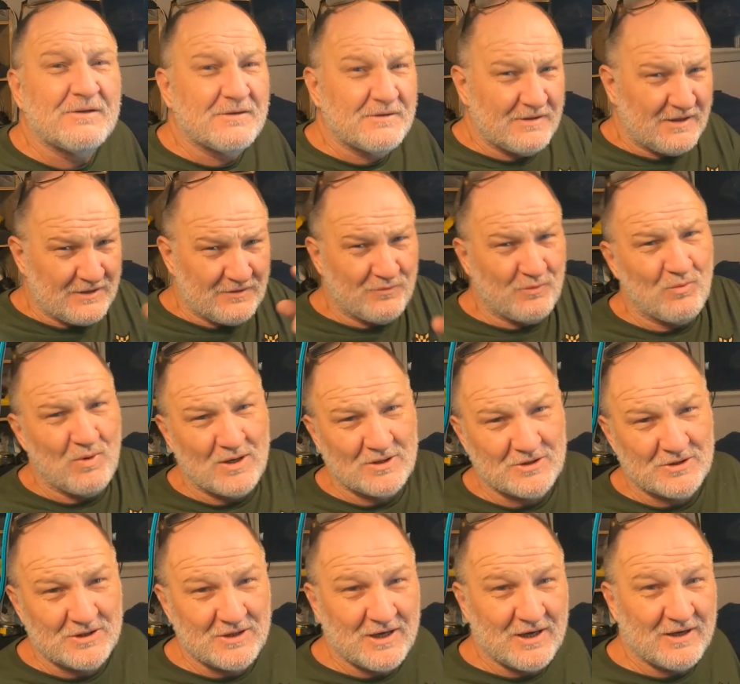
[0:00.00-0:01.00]
thanks for
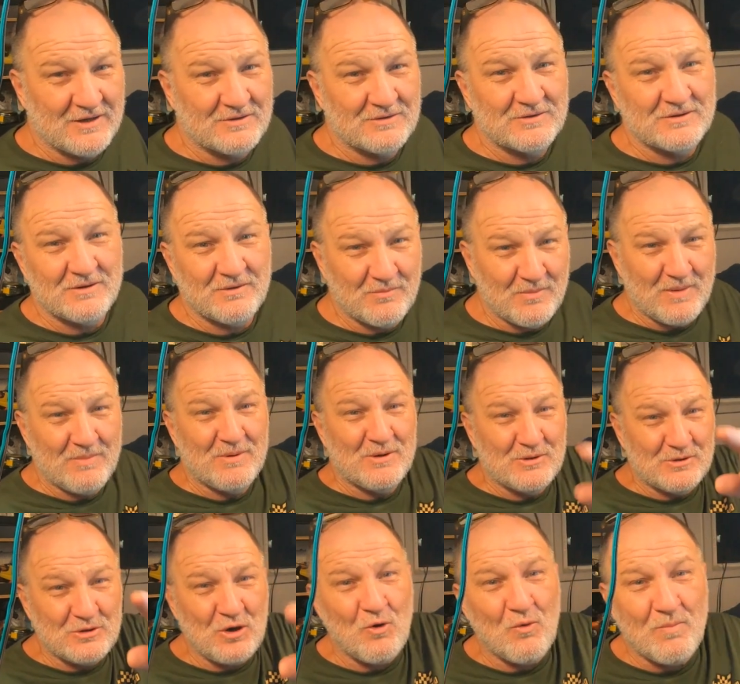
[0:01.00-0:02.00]
watching, guys. Now remember,
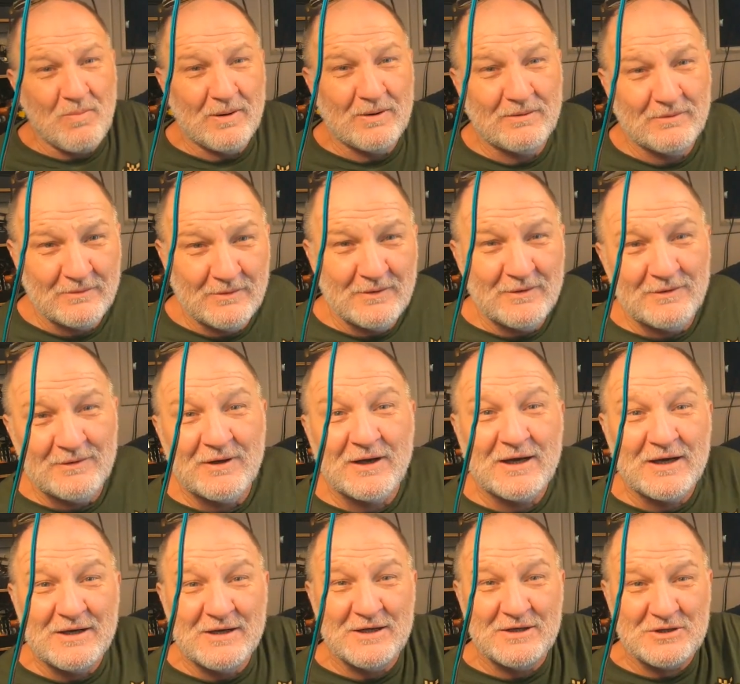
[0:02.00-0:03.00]
there's hope. The
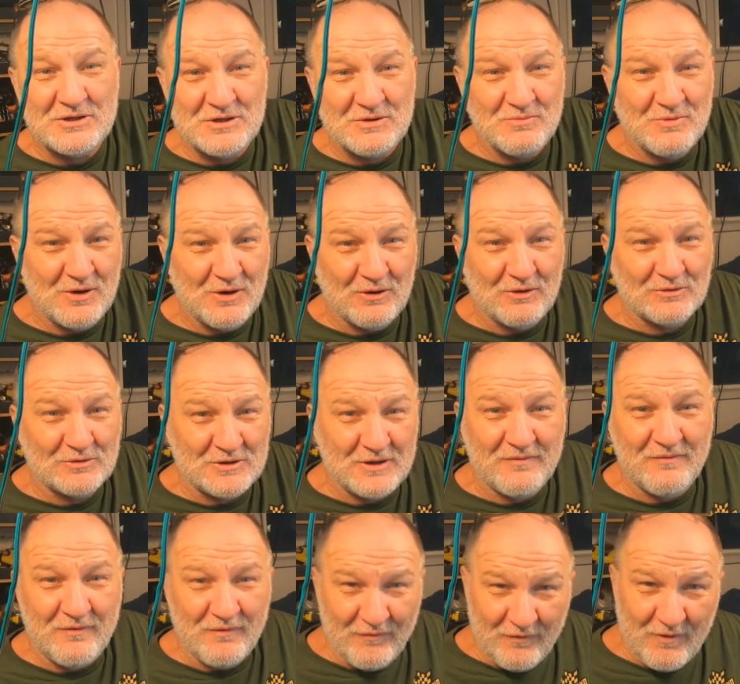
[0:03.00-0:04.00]
condition we all
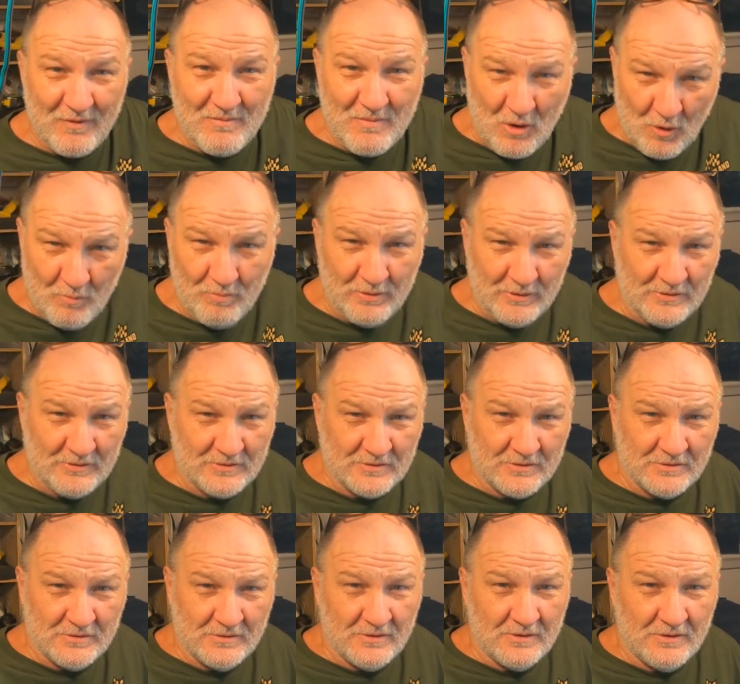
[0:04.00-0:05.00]
suffer from, hopeless,
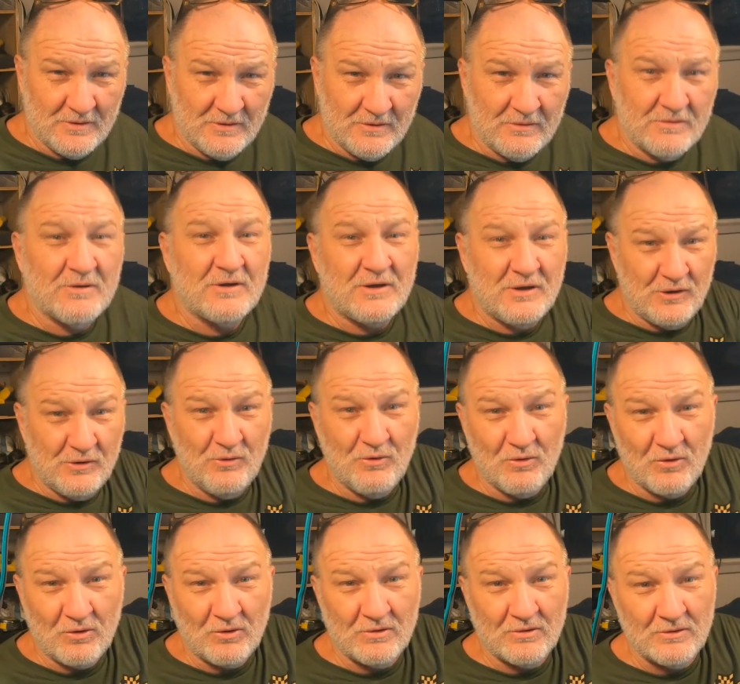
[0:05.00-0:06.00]
the
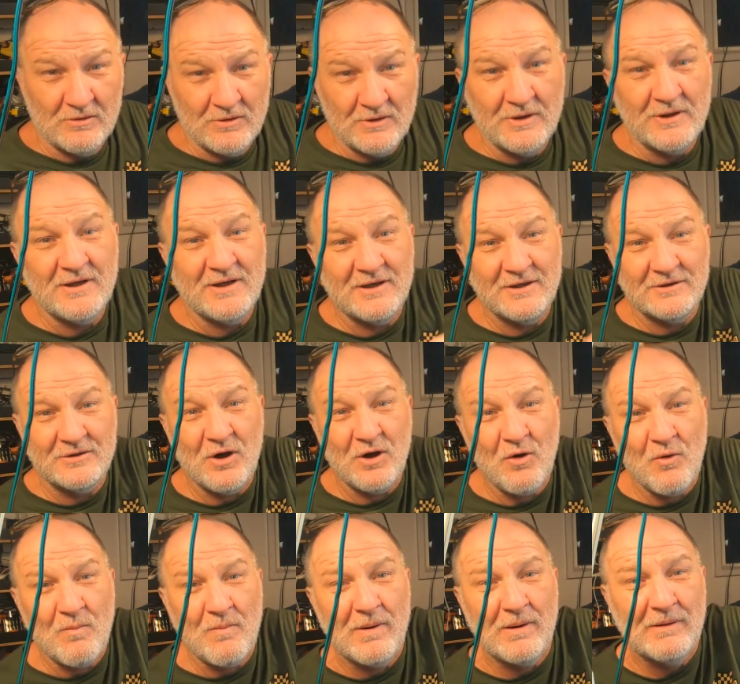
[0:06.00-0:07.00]
cure is
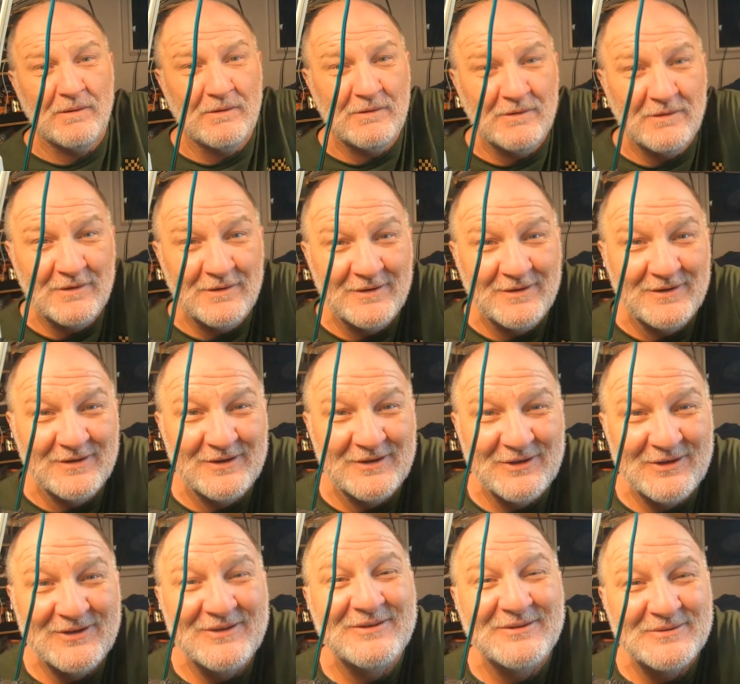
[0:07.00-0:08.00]
hope.
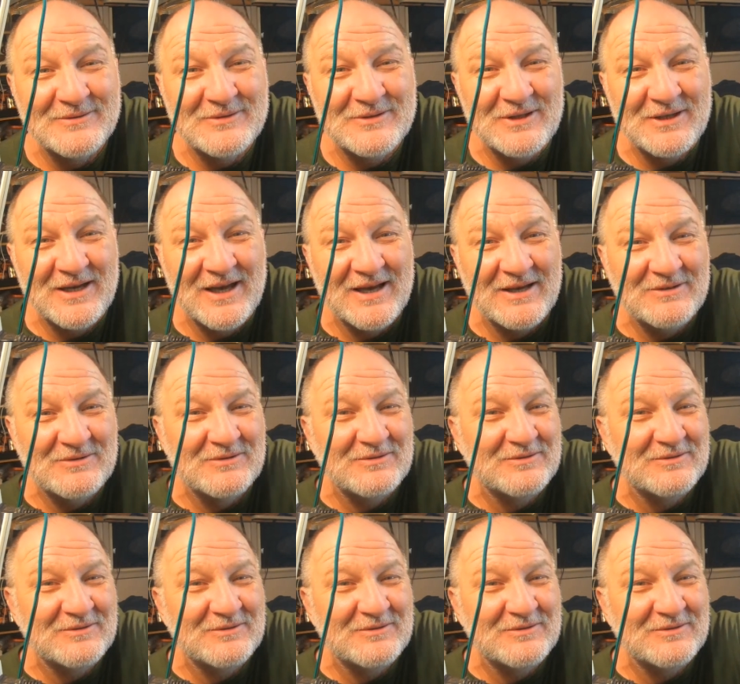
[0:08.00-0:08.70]
See you guys.